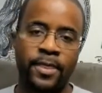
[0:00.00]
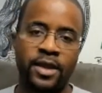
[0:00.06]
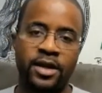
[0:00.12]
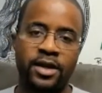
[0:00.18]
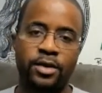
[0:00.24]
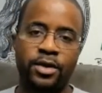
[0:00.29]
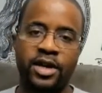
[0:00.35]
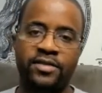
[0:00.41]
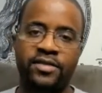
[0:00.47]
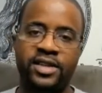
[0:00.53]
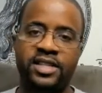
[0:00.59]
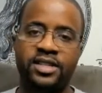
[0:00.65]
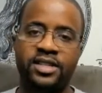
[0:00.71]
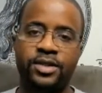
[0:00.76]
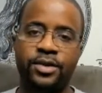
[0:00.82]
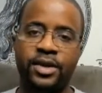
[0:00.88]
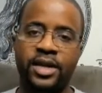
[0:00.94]
I've
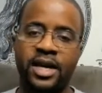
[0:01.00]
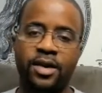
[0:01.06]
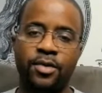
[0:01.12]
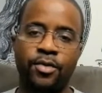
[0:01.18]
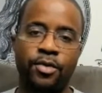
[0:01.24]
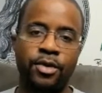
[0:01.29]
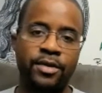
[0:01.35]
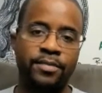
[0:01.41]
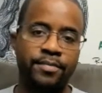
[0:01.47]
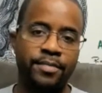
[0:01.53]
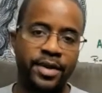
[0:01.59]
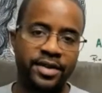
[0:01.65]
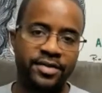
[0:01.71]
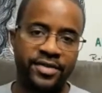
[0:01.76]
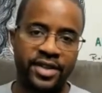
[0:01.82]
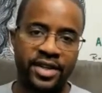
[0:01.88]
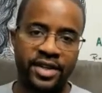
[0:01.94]
listened to a lot of Warren
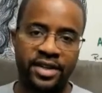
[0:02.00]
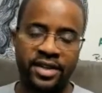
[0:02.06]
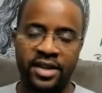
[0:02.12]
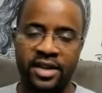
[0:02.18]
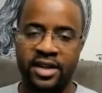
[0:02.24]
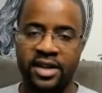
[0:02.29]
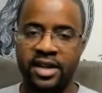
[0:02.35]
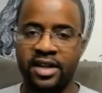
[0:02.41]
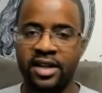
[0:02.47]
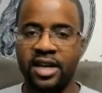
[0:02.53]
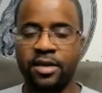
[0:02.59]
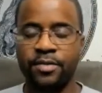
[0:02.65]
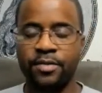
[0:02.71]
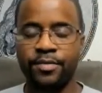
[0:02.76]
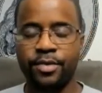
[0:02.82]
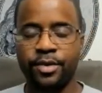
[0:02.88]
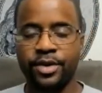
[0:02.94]
Buffett, a lot
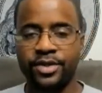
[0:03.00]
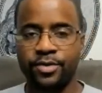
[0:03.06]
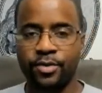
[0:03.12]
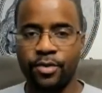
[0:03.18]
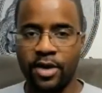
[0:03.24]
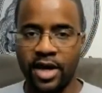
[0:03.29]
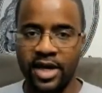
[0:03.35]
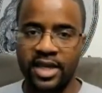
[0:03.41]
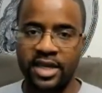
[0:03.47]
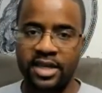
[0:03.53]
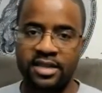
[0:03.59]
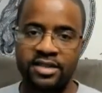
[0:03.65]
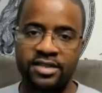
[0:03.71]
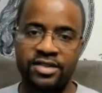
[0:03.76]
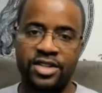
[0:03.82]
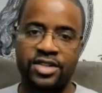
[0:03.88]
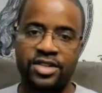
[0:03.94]
of Boyce Watkins,
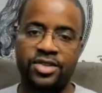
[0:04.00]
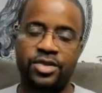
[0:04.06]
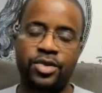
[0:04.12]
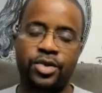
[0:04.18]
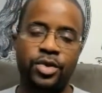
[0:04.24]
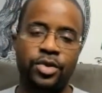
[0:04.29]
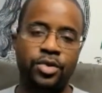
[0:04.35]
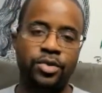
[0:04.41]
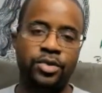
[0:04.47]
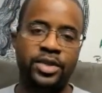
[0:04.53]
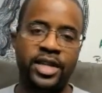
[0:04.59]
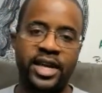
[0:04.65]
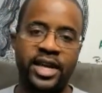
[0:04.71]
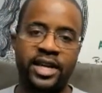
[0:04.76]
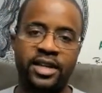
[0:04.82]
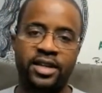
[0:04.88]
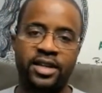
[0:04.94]
just two
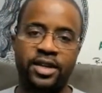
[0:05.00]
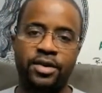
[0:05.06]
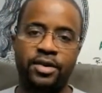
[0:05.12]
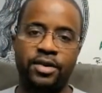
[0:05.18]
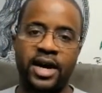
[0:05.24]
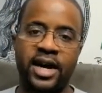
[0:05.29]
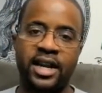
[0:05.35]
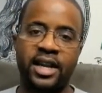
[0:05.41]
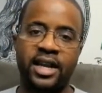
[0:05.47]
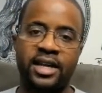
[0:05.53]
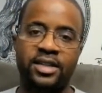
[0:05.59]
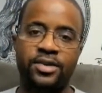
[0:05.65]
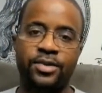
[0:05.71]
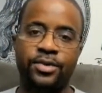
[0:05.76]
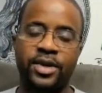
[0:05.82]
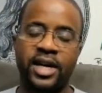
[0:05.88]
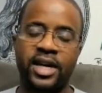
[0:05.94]
that, highlight to
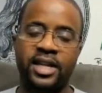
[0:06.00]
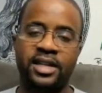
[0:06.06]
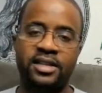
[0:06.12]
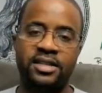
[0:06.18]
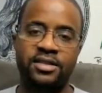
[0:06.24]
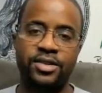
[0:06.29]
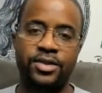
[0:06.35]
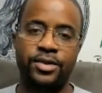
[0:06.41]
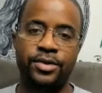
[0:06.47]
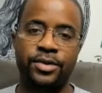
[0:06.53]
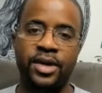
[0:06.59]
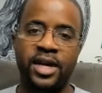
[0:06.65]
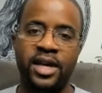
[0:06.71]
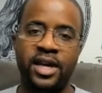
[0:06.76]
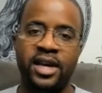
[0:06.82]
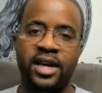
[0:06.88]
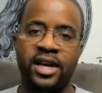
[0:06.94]
what I listen to.
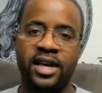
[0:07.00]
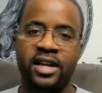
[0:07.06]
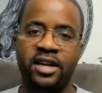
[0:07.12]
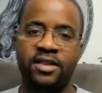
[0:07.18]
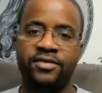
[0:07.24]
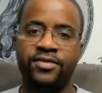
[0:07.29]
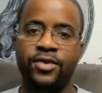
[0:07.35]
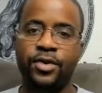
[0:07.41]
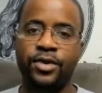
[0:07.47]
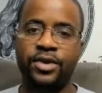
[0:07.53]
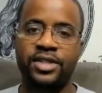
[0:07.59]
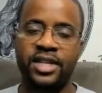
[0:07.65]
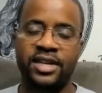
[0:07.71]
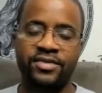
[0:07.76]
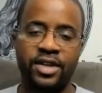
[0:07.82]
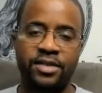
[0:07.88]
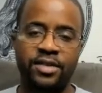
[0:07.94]
And of course,
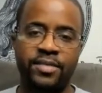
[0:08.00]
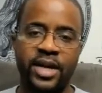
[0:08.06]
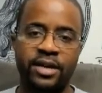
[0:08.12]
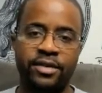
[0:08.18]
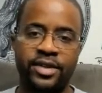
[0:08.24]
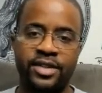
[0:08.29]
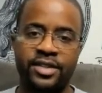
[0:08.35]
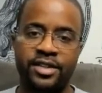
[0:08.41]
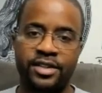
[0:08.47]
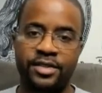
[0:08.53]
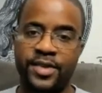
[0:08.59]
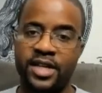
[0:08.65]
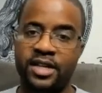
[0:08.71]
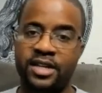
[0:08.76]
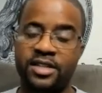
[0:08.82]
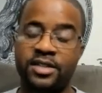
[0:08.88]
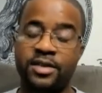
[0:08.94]
I've done my research
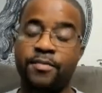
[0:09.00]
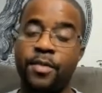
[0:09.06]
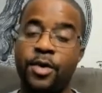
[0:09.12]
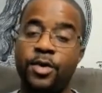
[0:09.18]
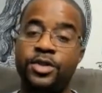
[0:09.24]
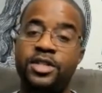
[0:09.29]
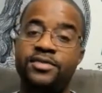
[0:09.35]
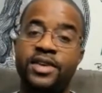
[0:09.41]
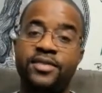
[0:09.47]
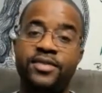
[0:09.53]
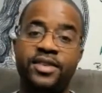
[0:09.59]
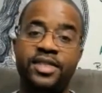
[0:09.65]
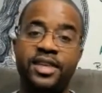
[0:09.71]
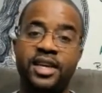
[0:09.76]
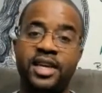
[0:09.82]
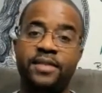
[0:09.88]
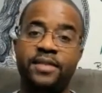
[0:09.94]
because most of
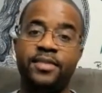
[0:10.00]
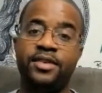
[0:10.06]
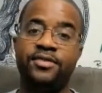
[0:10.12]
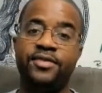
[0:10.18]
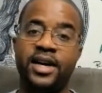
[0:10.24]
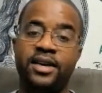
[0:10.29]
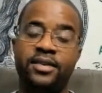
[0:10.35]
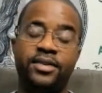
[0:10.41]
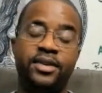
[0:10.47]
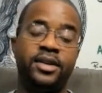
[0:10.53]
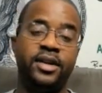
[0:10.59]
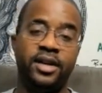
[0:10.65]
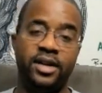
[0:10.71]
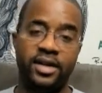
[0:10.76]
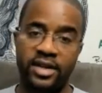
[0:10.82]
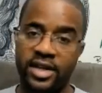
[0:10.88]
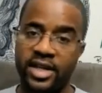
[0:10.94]
everything can be found
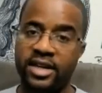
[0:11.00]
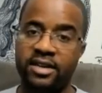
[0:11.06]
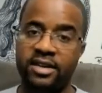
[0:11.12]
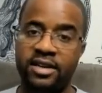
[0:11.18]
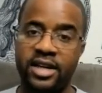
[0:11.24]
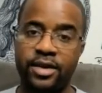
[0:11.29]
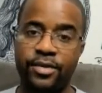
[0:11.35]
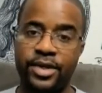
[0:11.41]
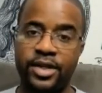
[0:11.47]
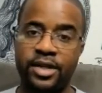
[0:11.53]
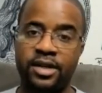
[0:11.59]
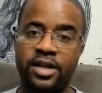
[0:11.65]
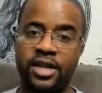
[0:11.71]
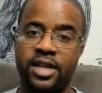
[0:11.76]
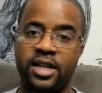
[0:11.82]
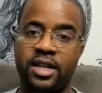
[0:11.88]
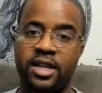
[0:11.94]
on the internet when you're
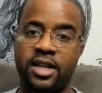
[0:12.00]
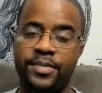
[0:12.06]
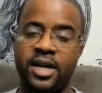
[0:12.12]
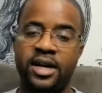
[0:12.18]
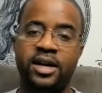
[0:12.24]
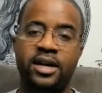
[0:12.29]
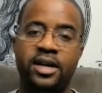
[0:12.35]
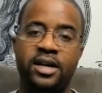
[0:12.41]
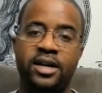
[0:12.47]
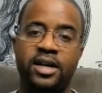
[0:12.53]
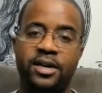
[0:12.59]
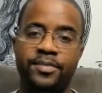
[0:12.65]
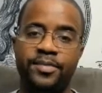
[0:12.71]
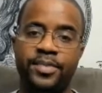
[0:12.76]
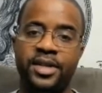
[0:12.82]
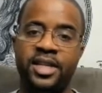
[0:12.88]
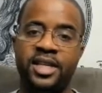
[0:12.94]
looking up a
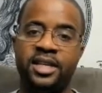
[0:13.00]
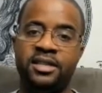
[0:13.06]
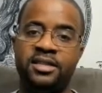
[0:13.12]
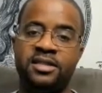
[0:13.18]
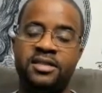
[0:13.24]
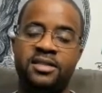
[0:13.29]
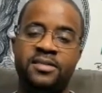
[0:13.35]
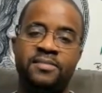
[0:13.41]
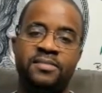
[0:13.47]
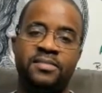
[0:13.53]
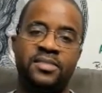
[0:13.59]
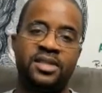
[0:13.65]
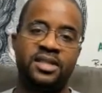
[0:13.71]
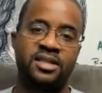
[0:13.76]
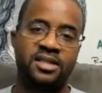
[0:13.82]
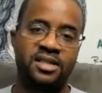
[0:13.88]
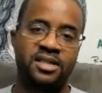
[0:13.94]
company's
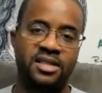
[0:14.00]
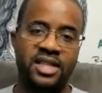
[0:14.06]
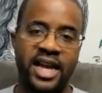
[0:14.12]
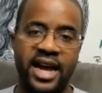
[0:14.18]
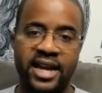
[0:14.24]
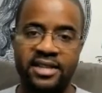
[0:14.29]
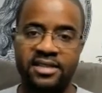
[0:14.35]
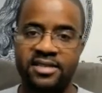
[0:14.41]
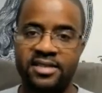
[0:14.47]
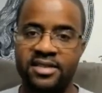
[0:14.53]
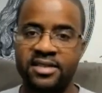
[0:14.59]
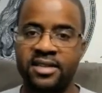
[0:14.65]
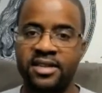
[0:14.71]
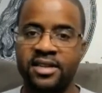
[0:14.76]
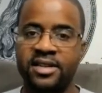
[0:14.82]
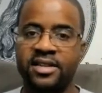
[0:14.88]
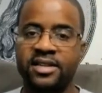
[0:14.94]
stats,
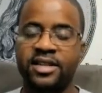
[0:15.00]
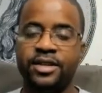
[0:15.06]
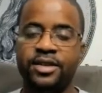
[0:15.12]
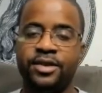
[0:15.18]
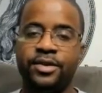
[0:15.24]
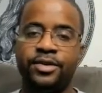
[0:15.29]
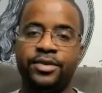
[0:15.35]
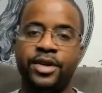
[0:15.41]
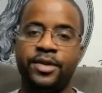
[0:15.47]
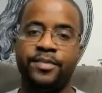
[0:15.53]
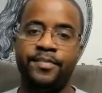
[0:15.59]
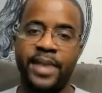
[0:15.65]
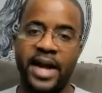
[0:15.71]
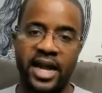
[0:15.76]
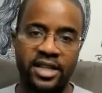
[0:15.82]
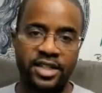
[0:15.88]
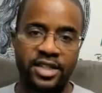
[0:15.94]
their
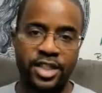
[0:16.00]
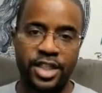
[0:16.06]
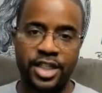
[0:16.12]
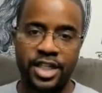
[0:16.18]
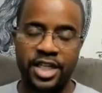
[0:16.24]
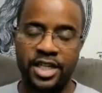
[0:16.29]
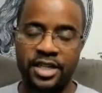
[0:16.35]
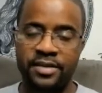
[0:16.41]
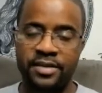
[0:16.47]
balance sheet,